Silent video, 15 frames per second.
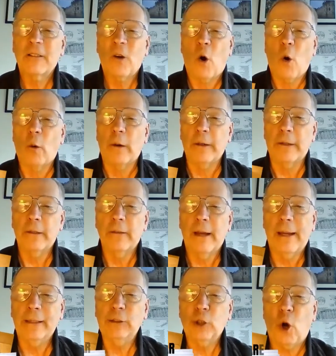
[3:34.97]
Hoard,
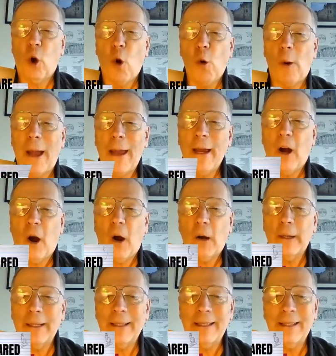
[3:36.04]
Hoared,
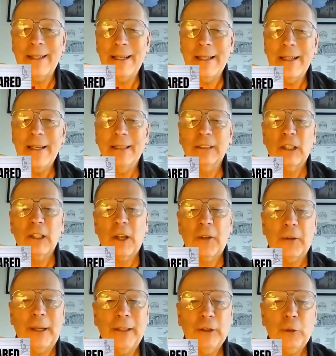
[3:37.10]
is another
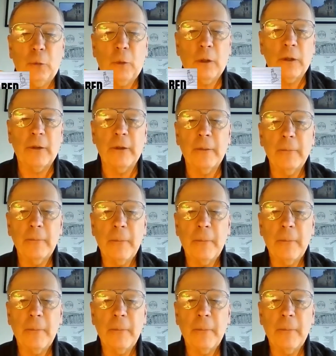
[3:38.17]
ancient word.